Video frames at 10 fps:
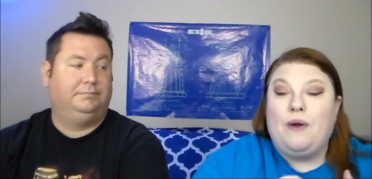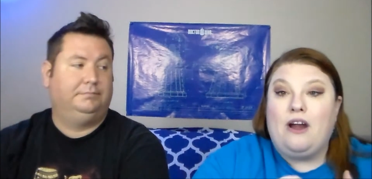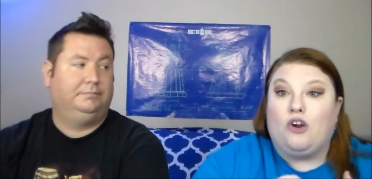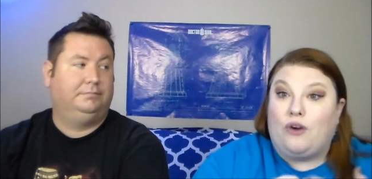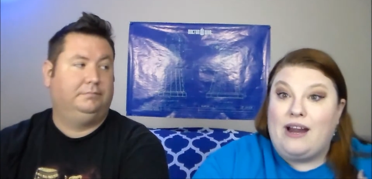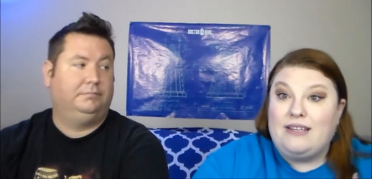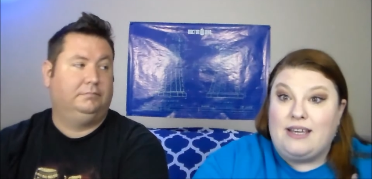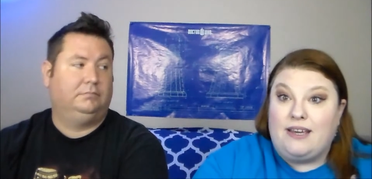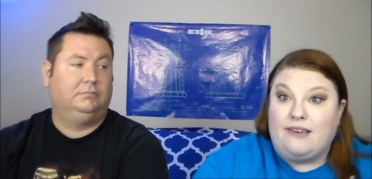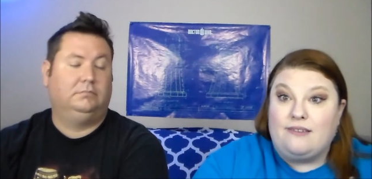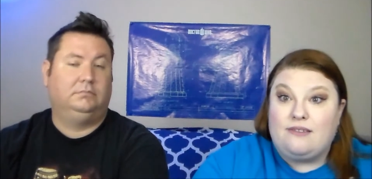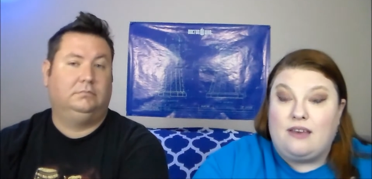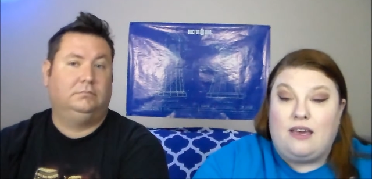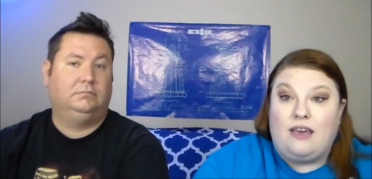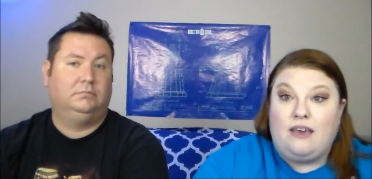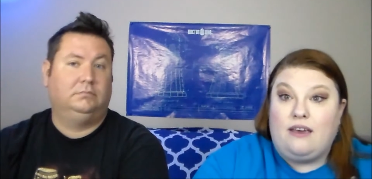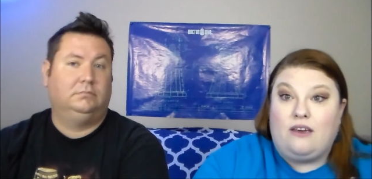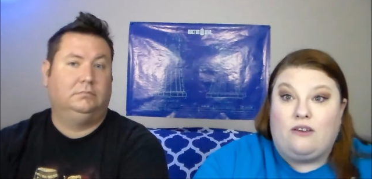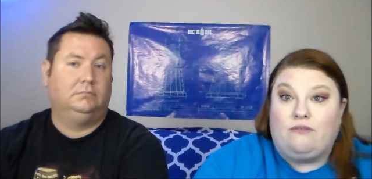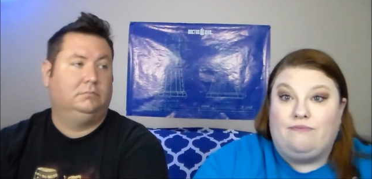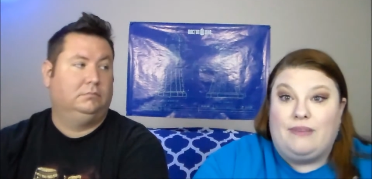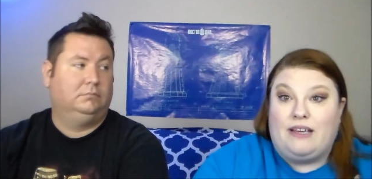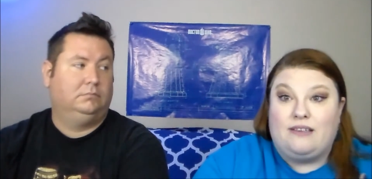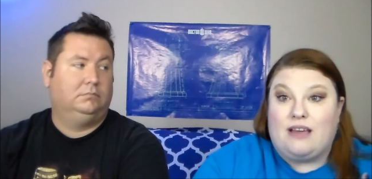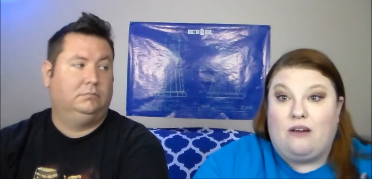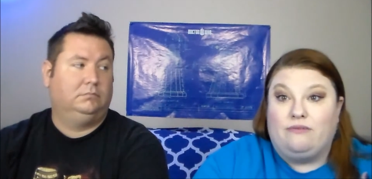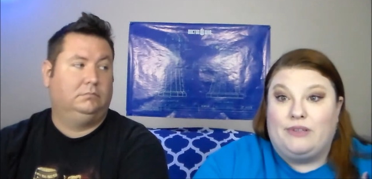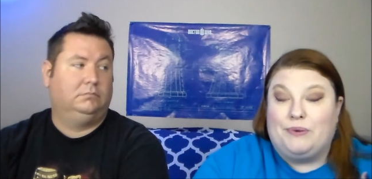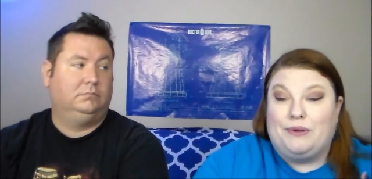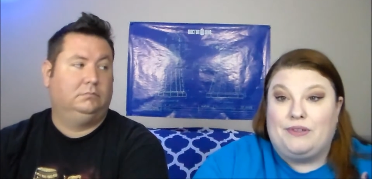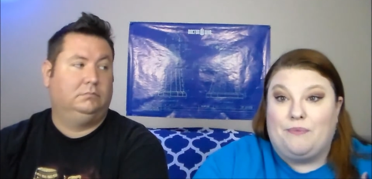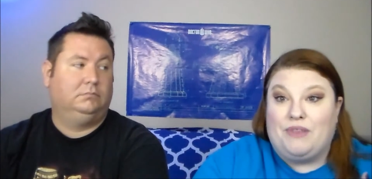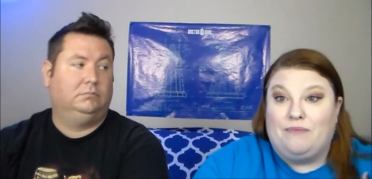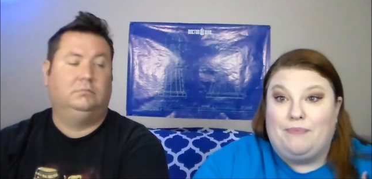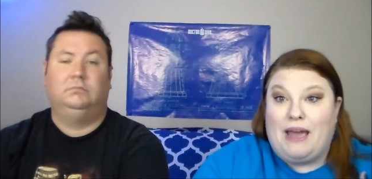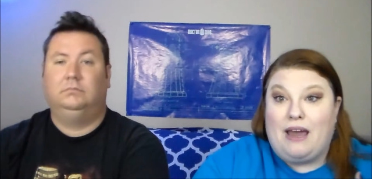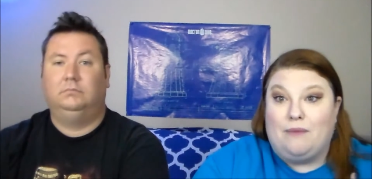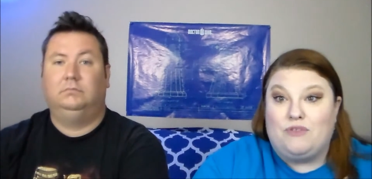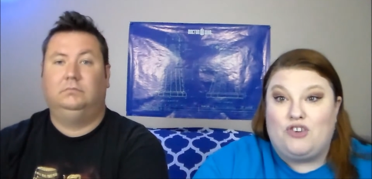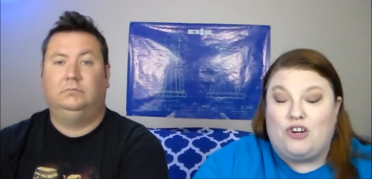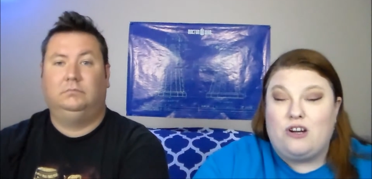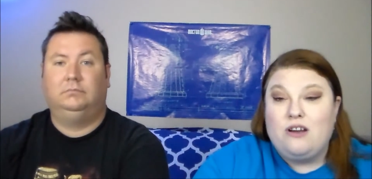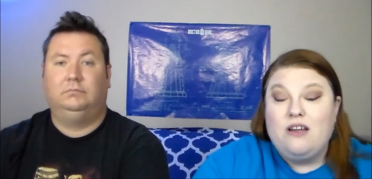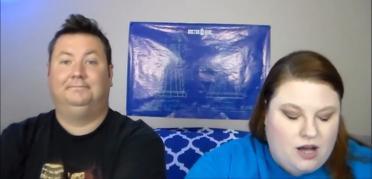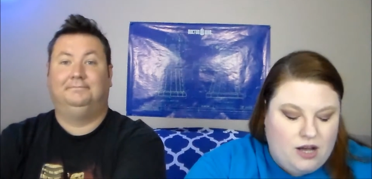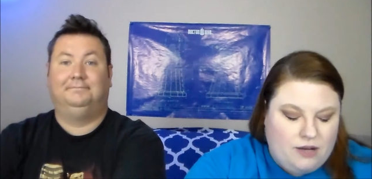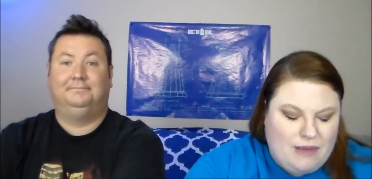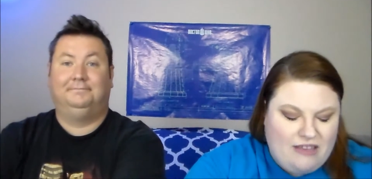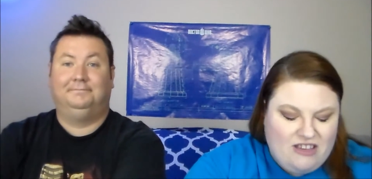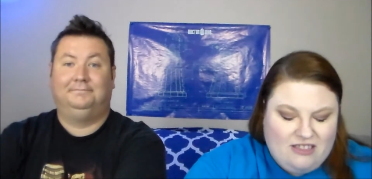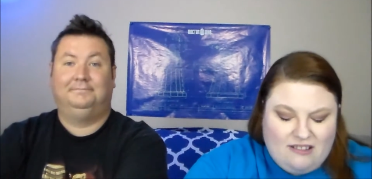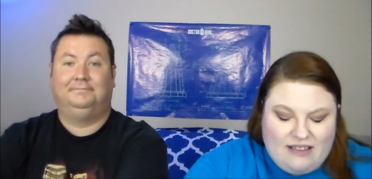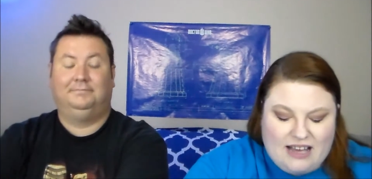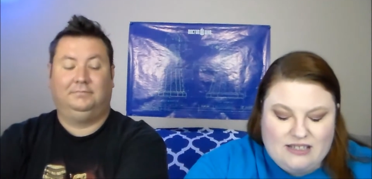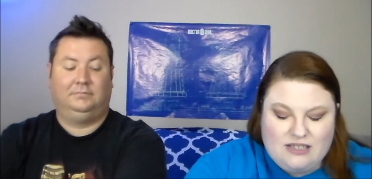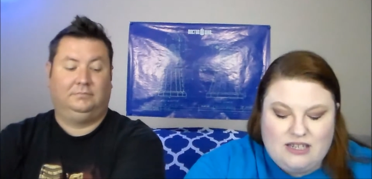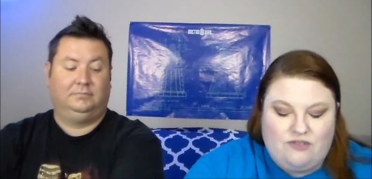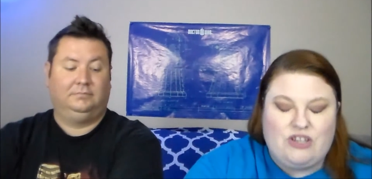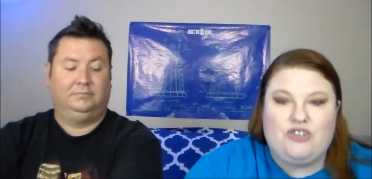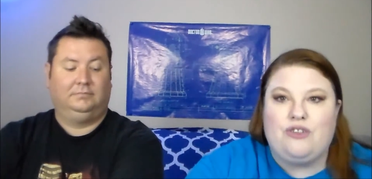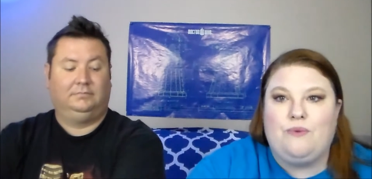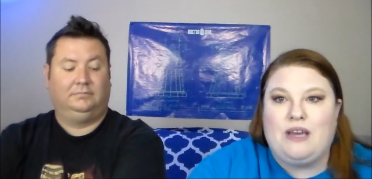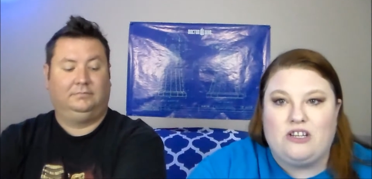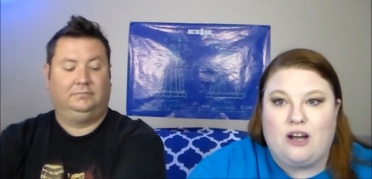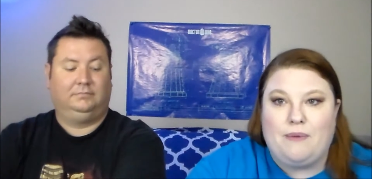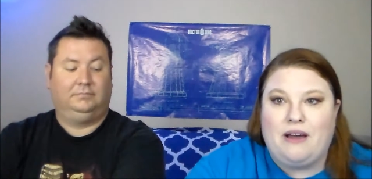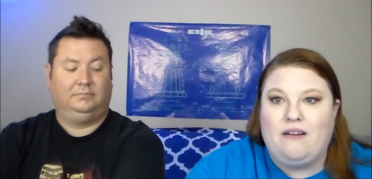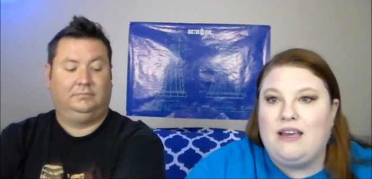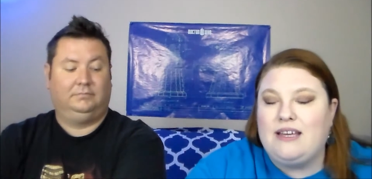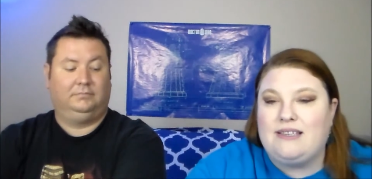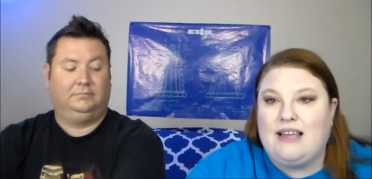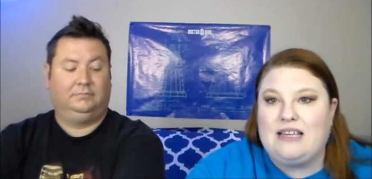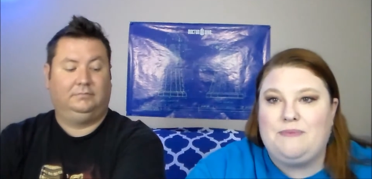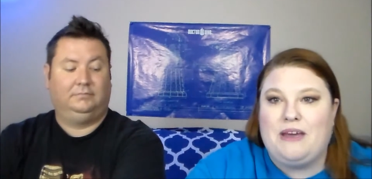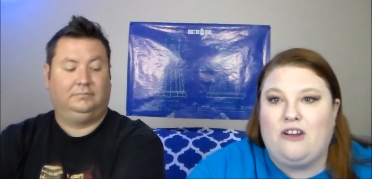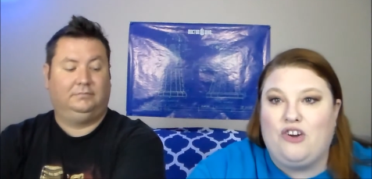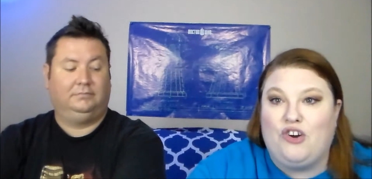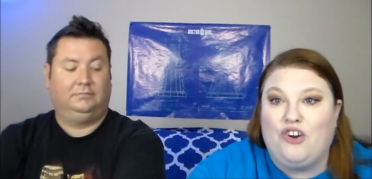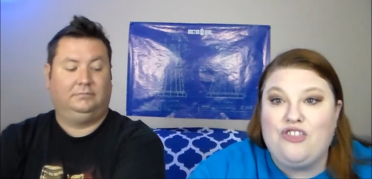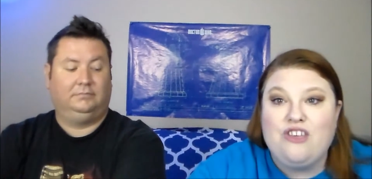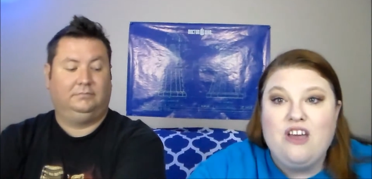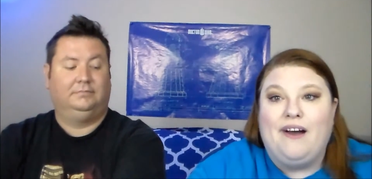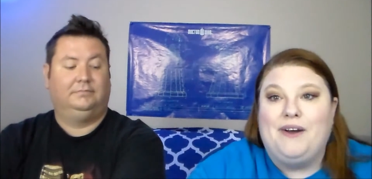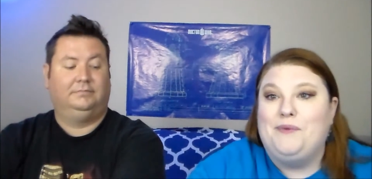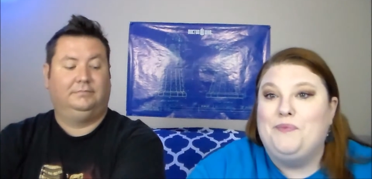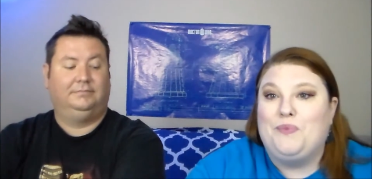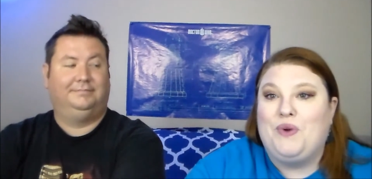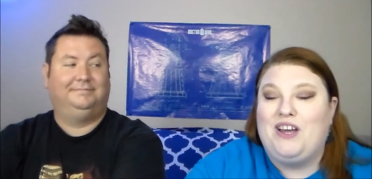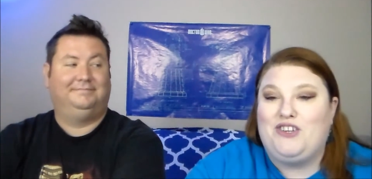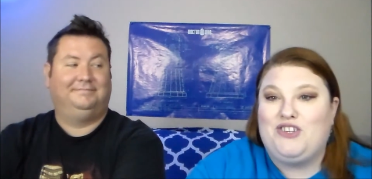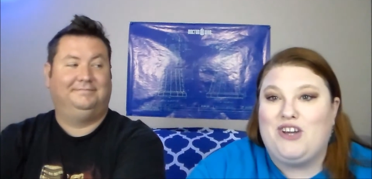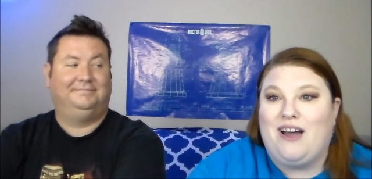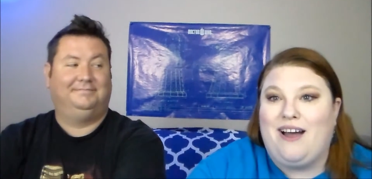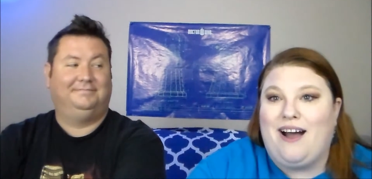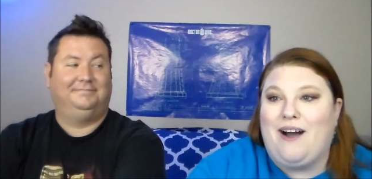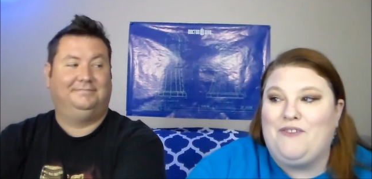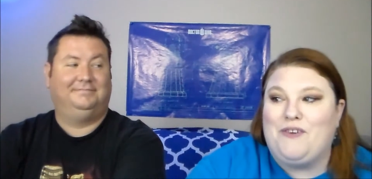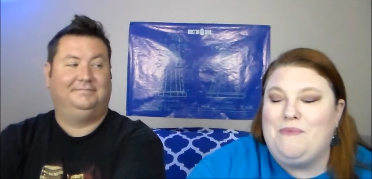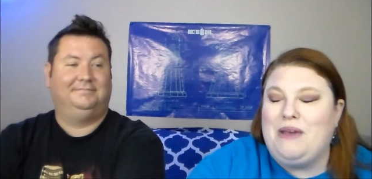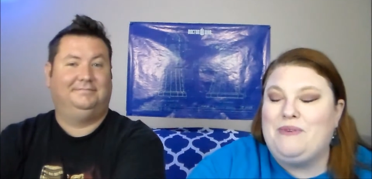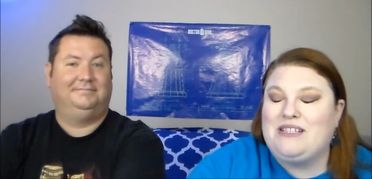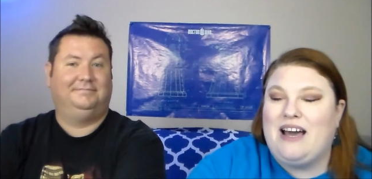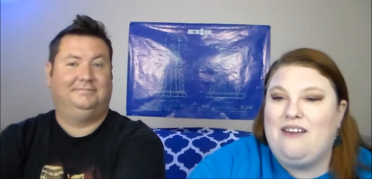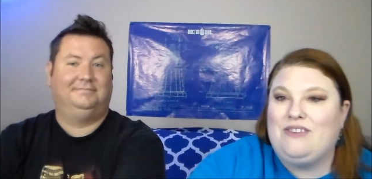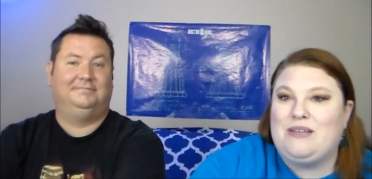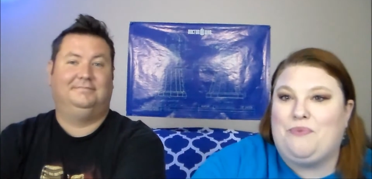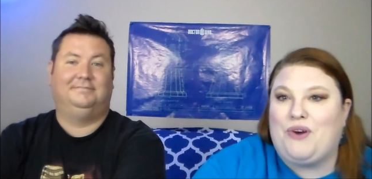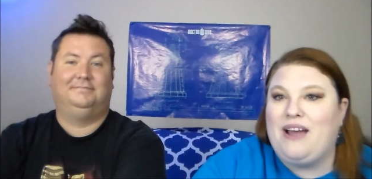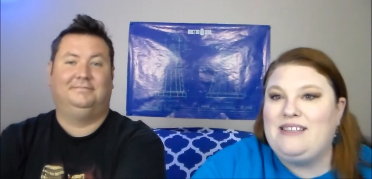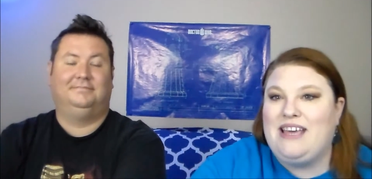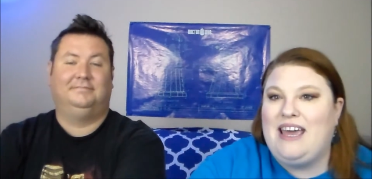Speaker 1: where Grant is. He he's out doing something bad, I'm sure. Um, I think the last TV show that we can talk about is Last Man on Earth, um, which uh, for me was kind of a surprise